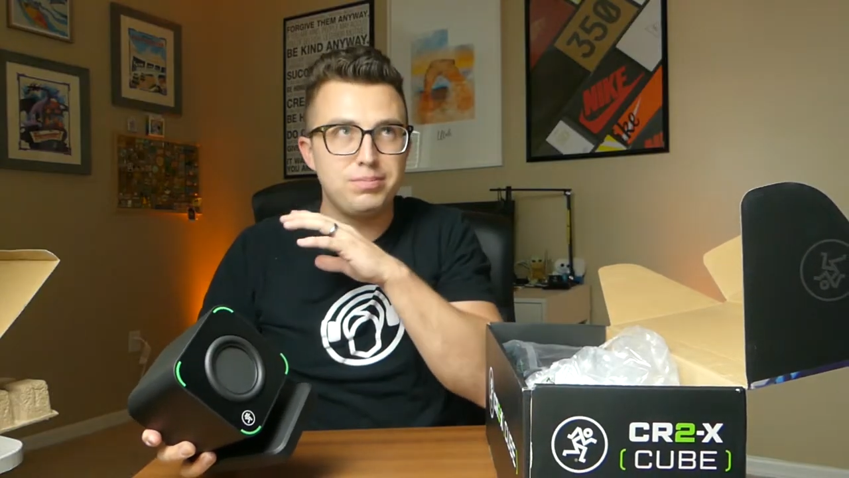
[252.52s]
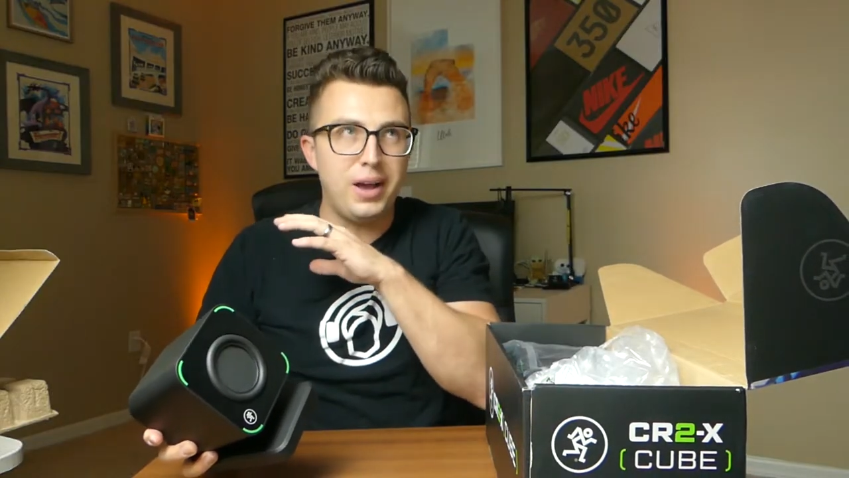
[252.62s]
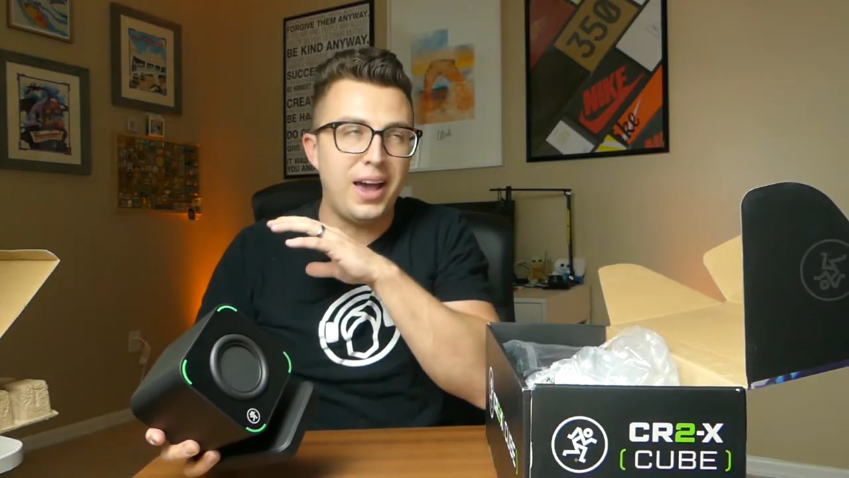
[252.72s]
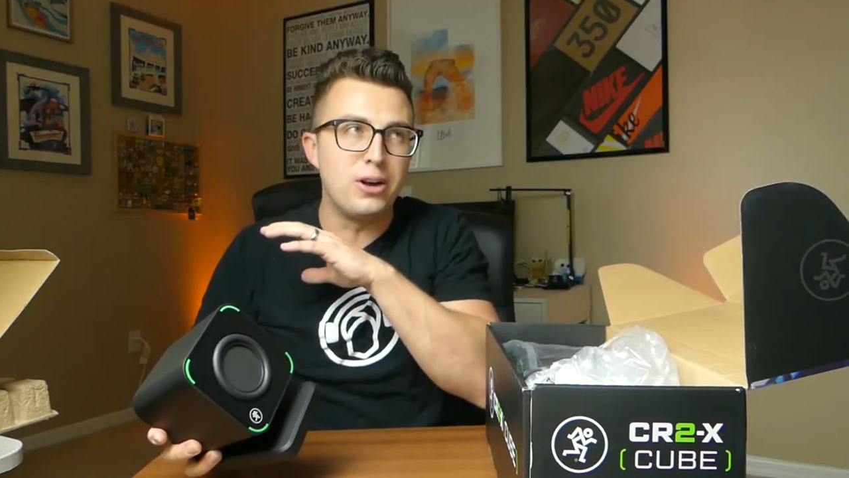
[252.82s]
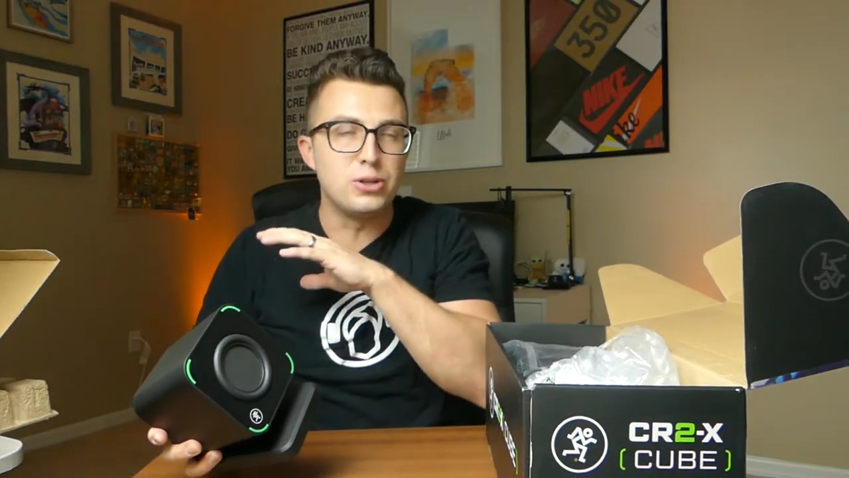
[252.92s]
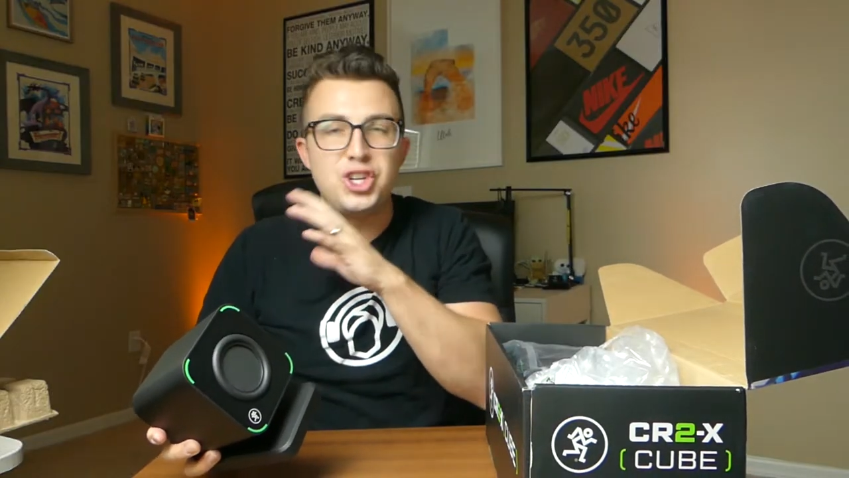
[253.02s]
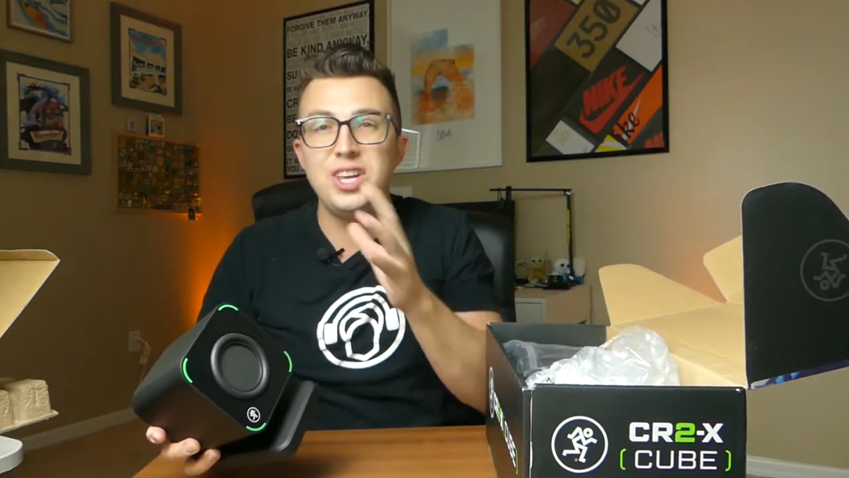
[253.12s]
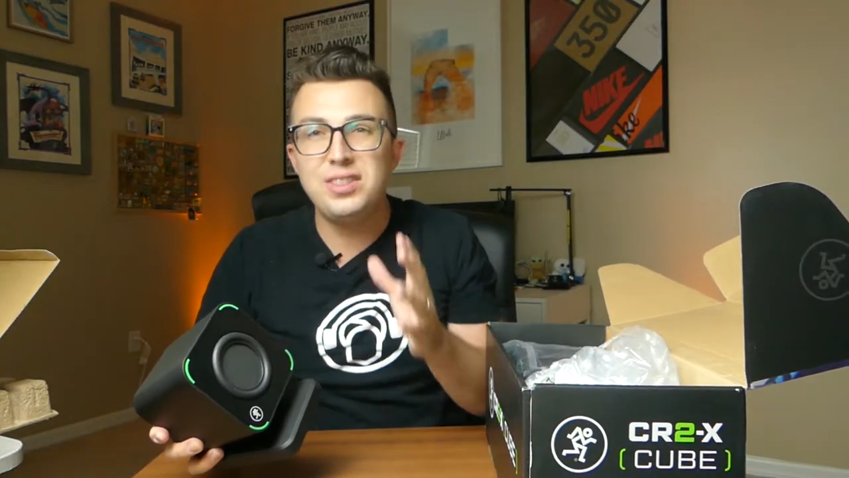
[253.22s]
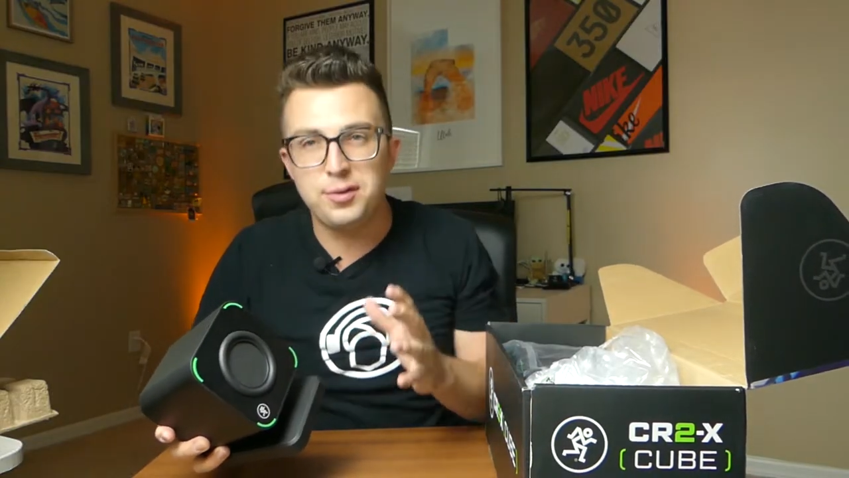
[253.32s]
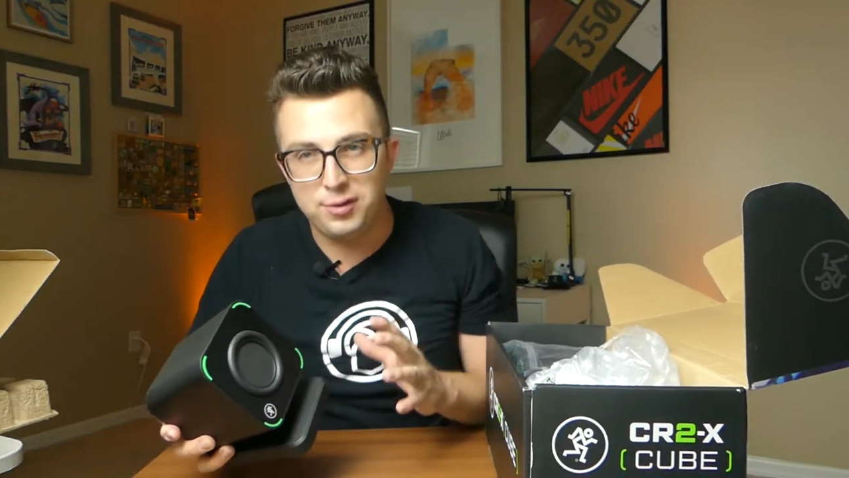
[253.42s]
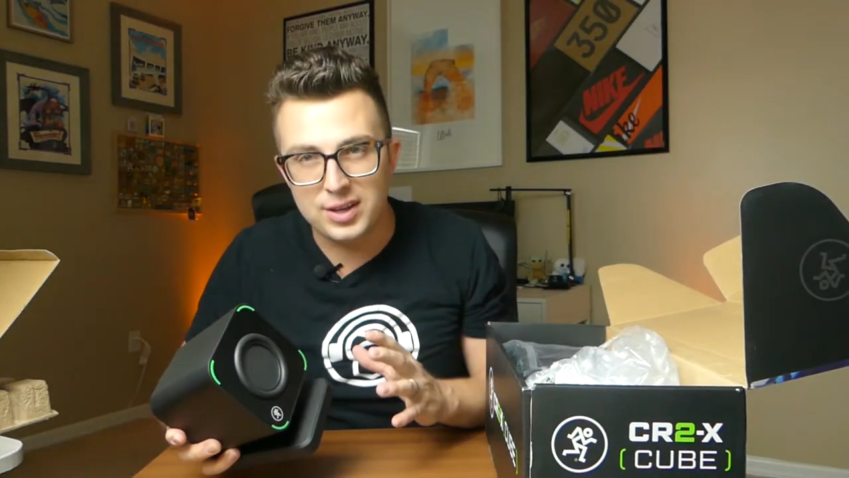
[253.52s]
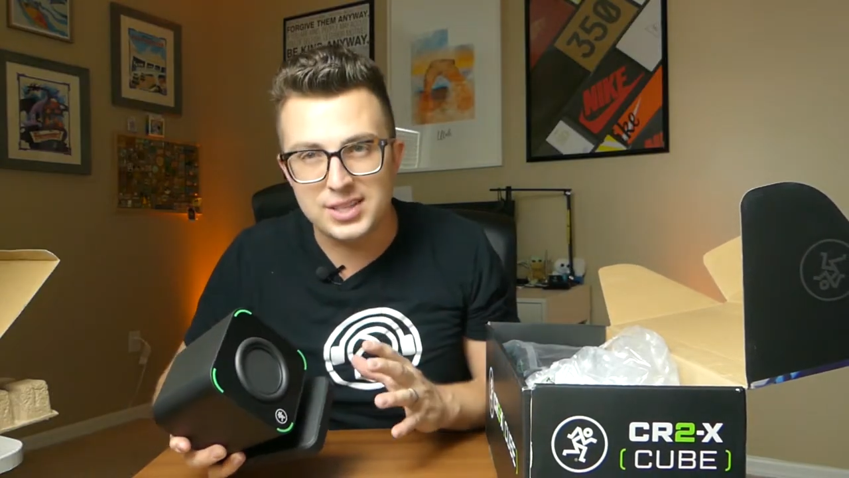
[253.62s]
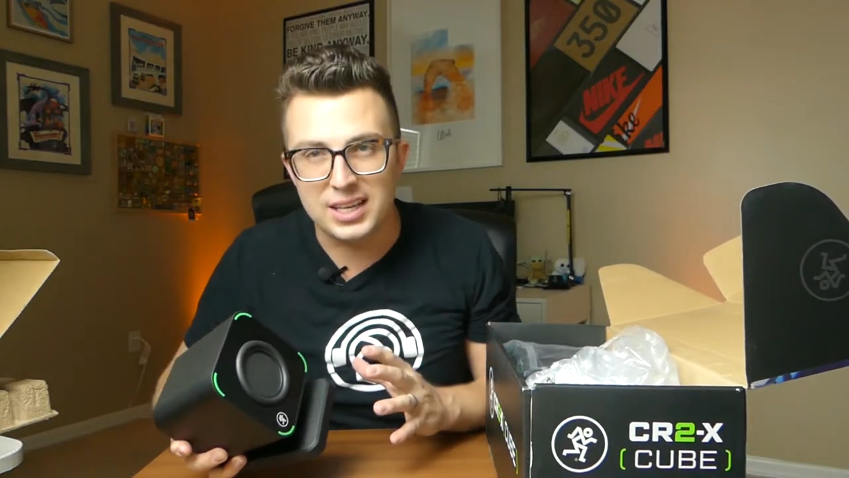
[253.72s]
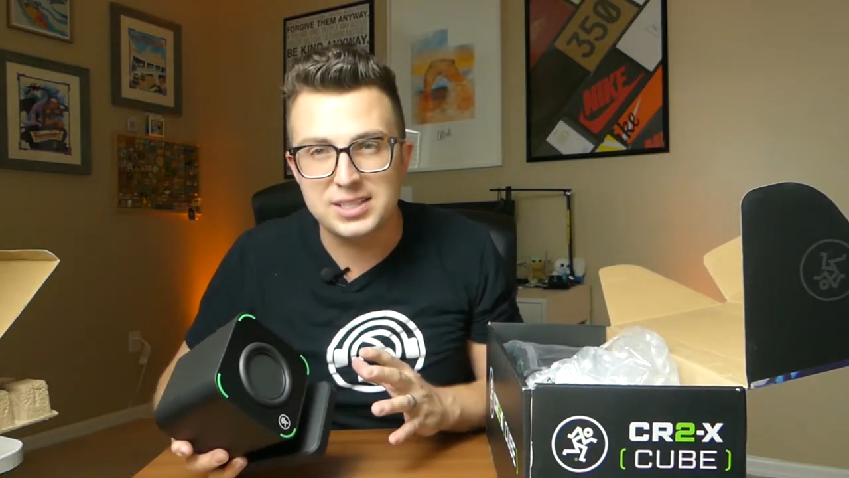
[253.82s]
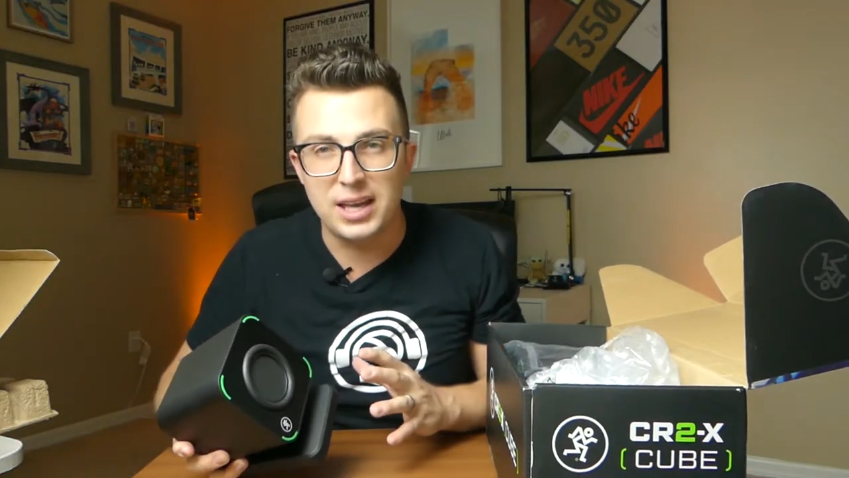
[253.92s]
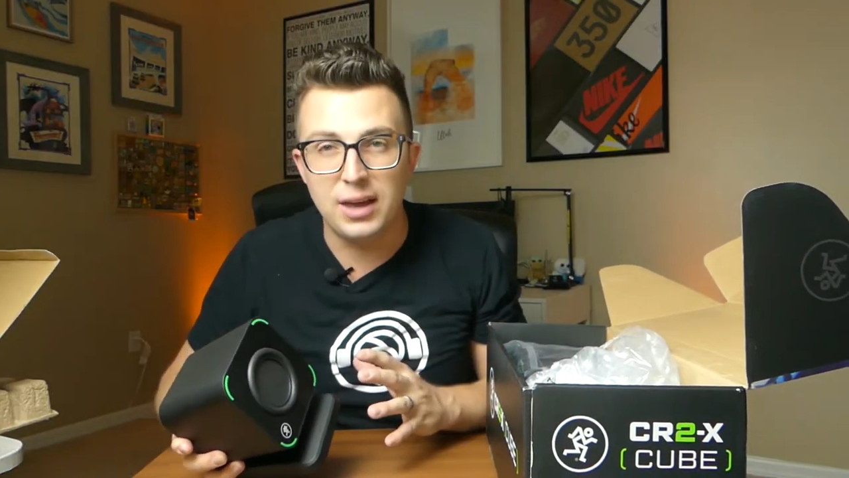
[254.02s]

I don't know, cheat the physics.